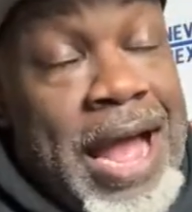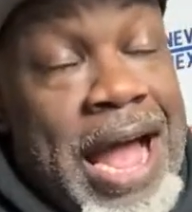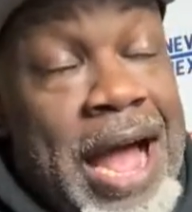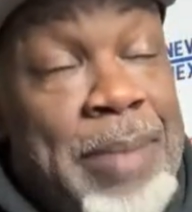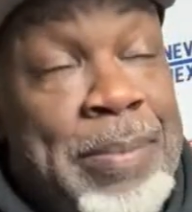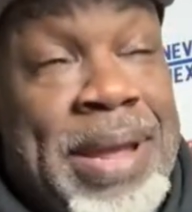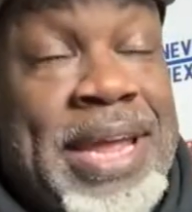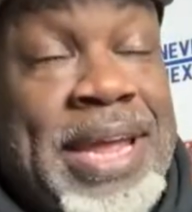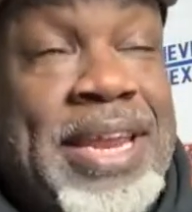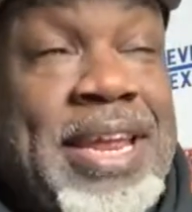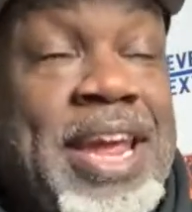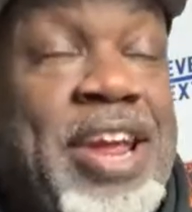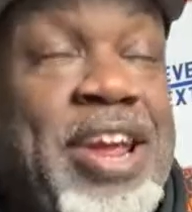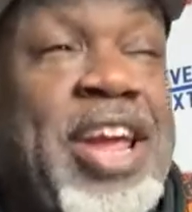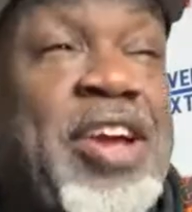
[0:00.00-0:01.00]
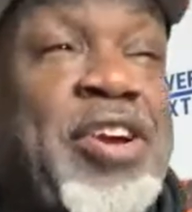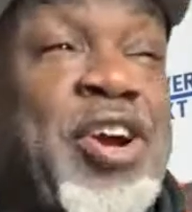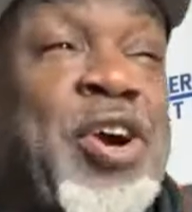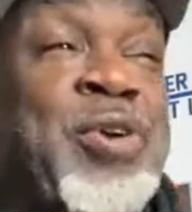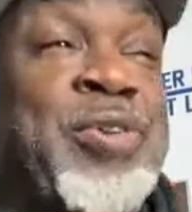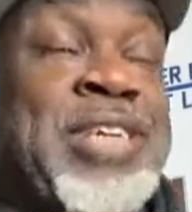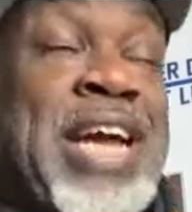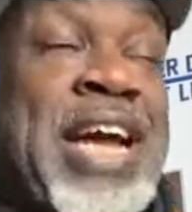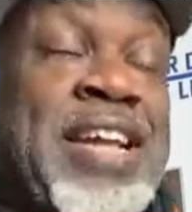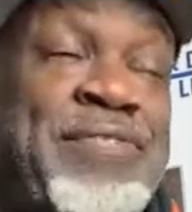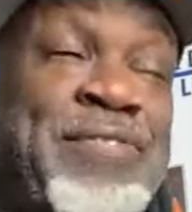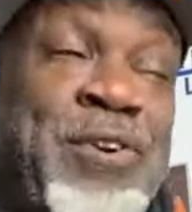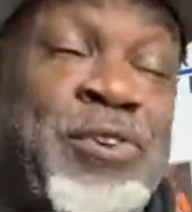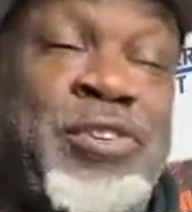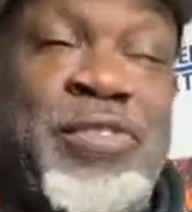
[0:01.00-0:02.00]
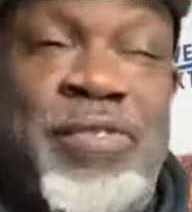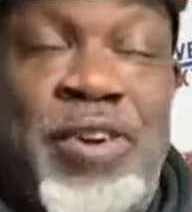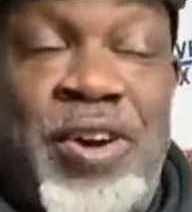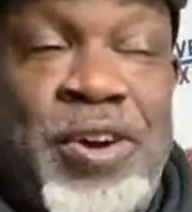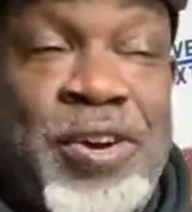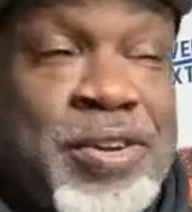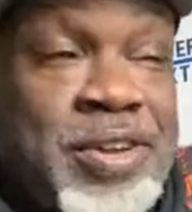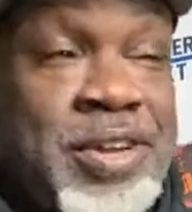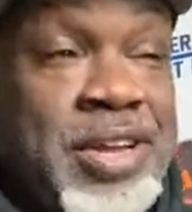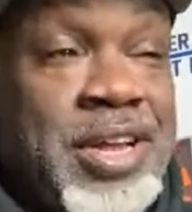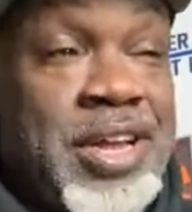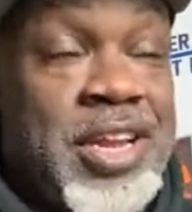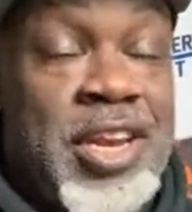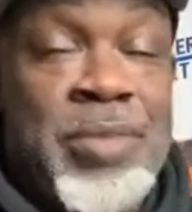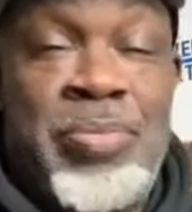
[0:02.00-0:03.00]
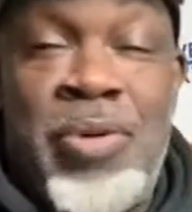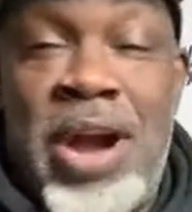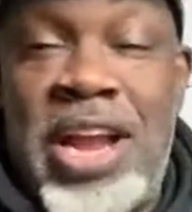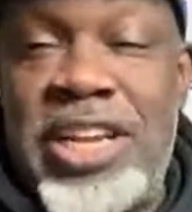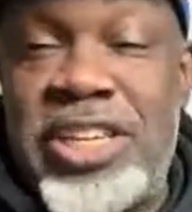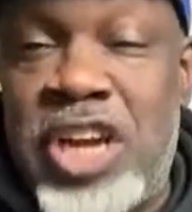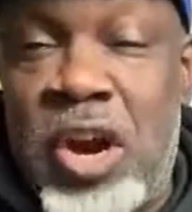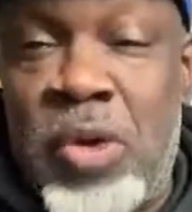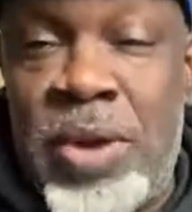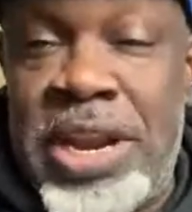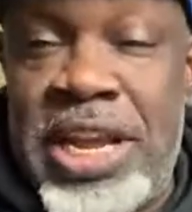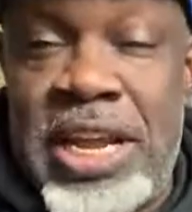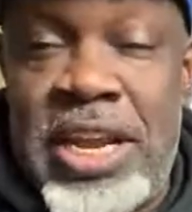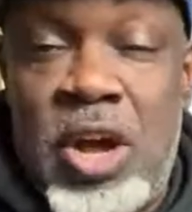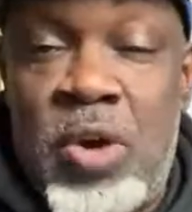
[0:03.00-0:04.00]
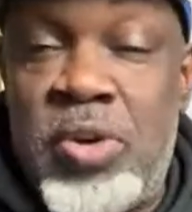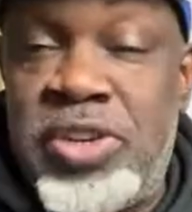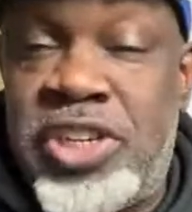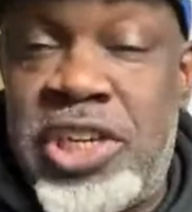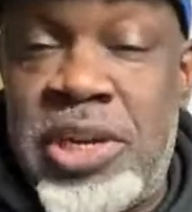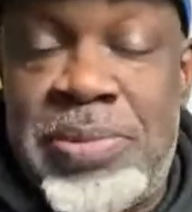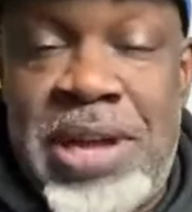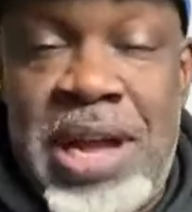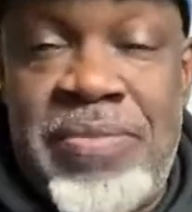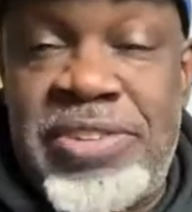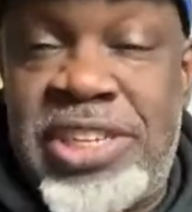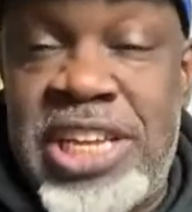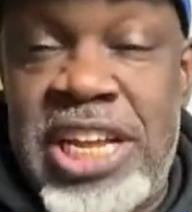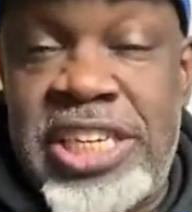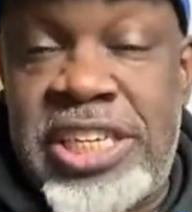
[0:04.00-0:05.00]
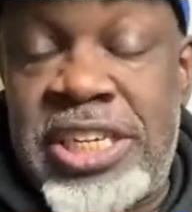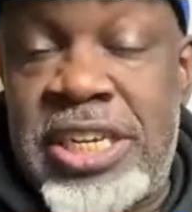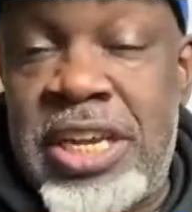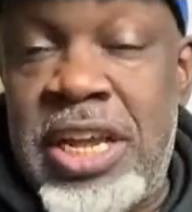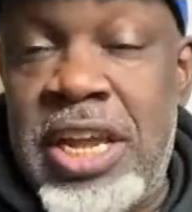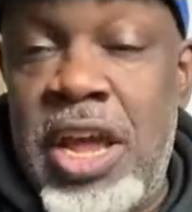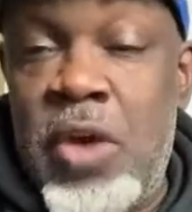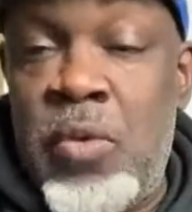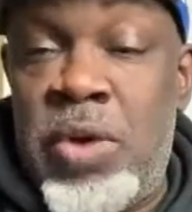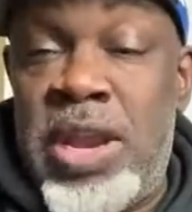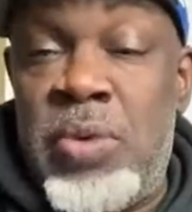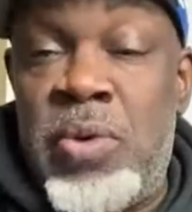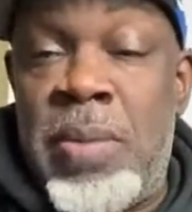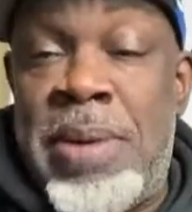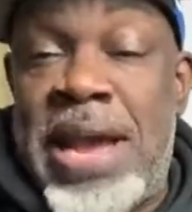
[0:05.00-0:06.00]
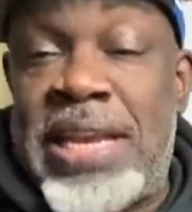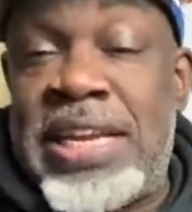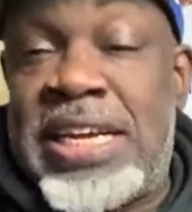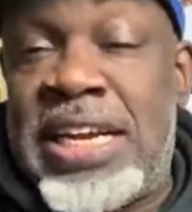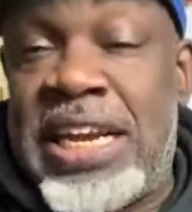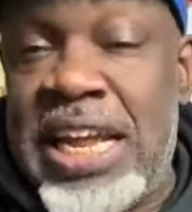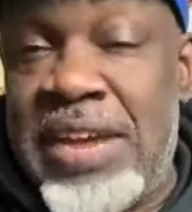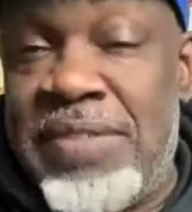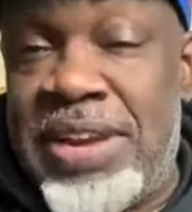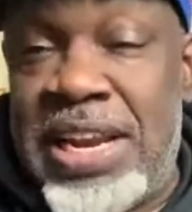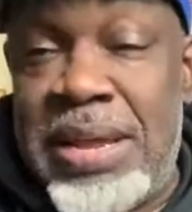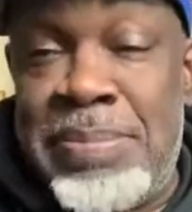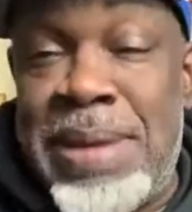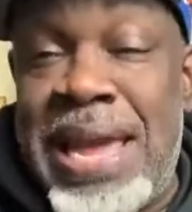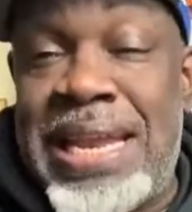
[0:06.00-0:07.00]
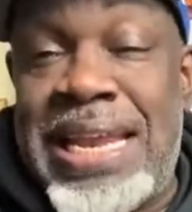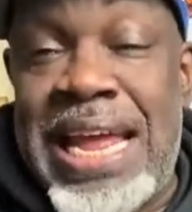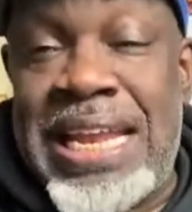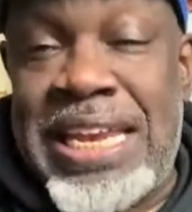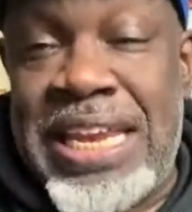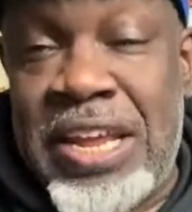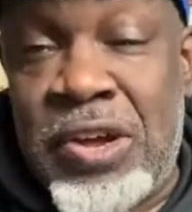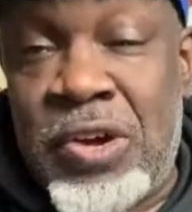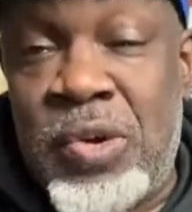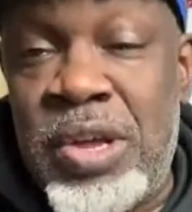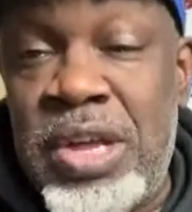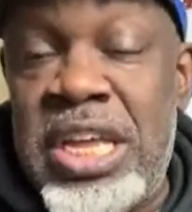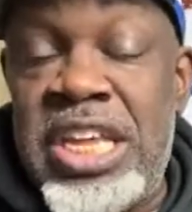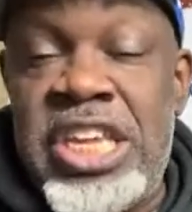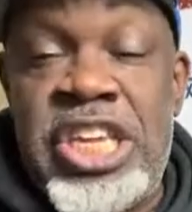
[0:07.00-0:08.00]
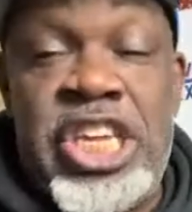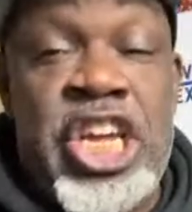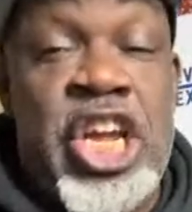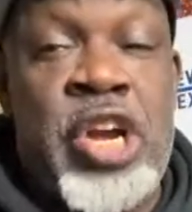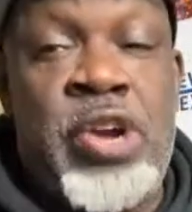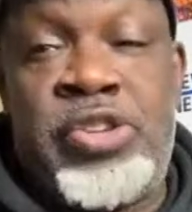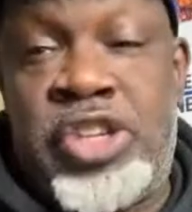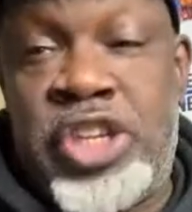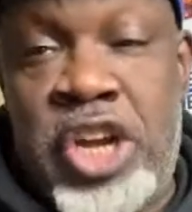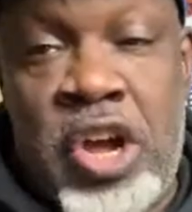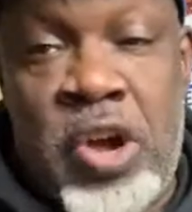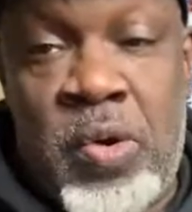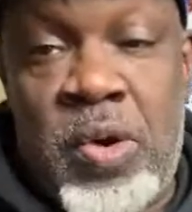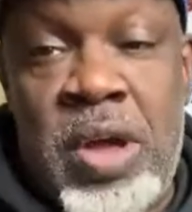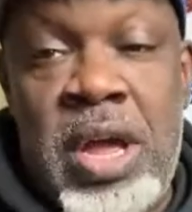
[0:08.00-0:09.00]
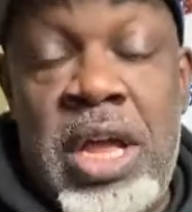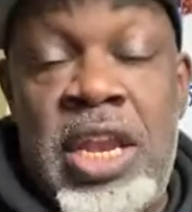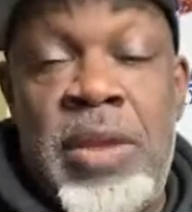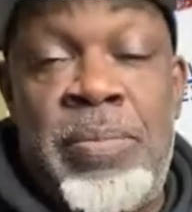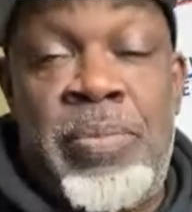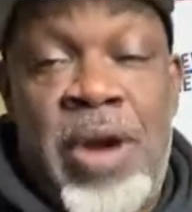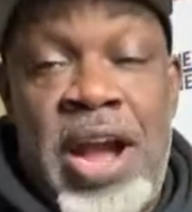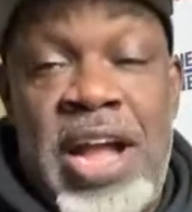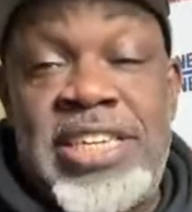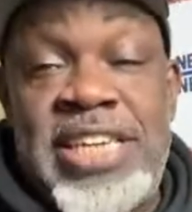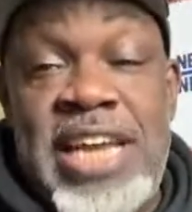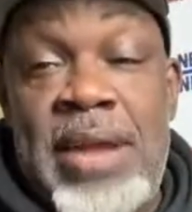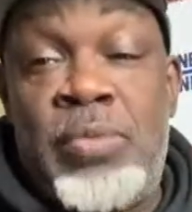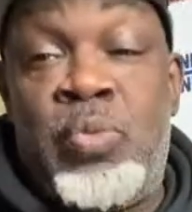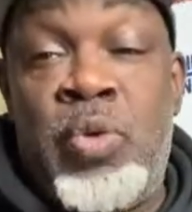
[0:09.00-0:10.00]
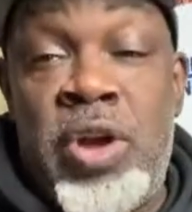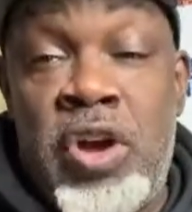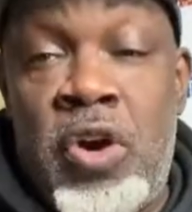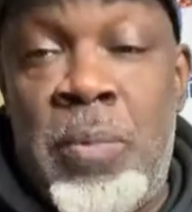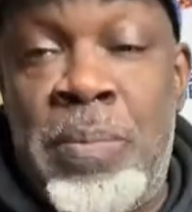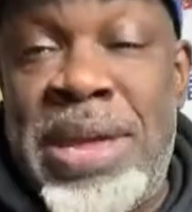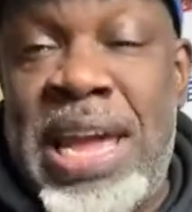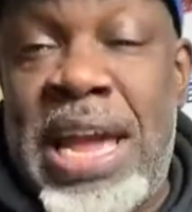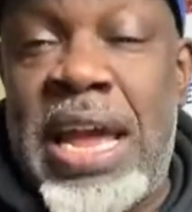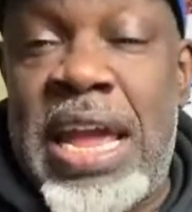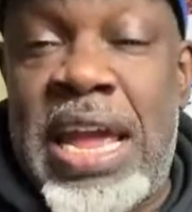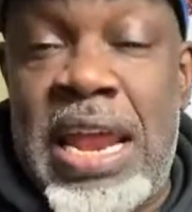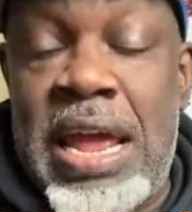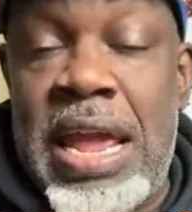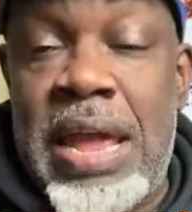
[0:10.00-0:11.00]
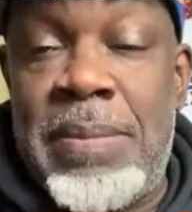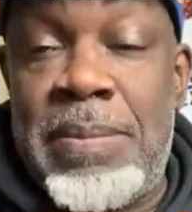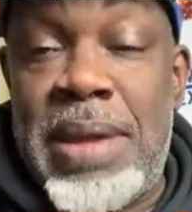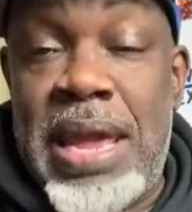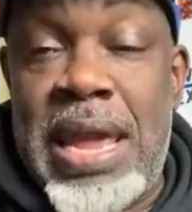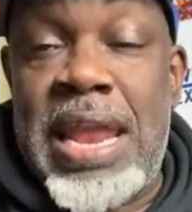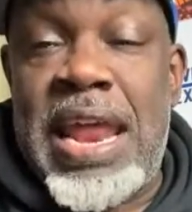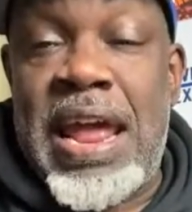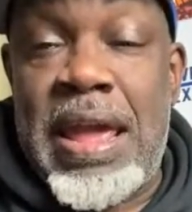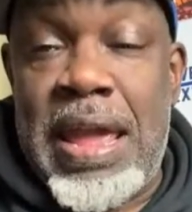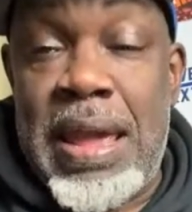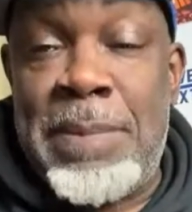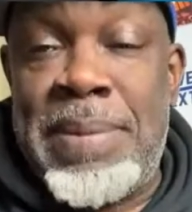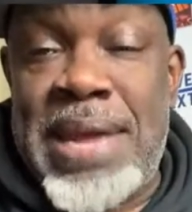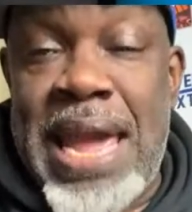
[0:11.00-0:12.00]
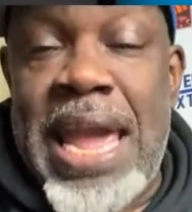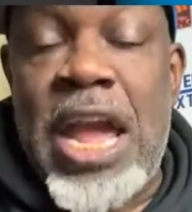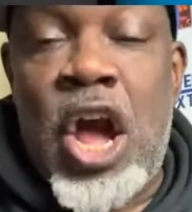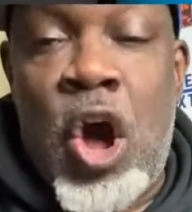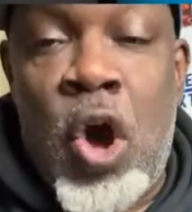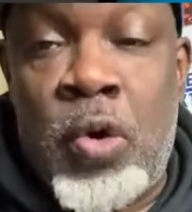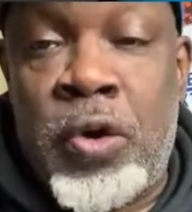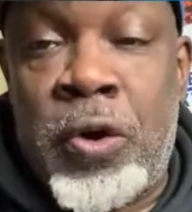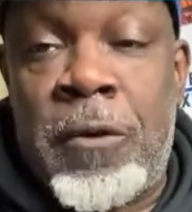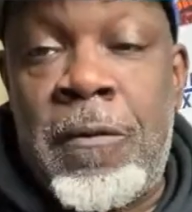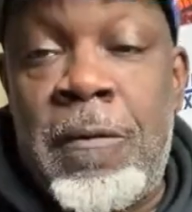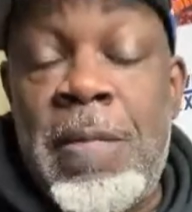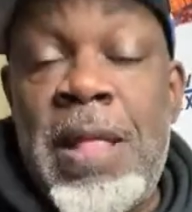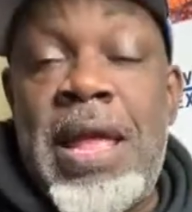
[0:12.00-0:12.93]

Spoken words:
I mean, here goes, guys. First of all, LeBron is already in the ownership conversation. When he went back to Cleveland, he made that deal years ago. Mm-hmm. LeBron James will be in an NBA owner.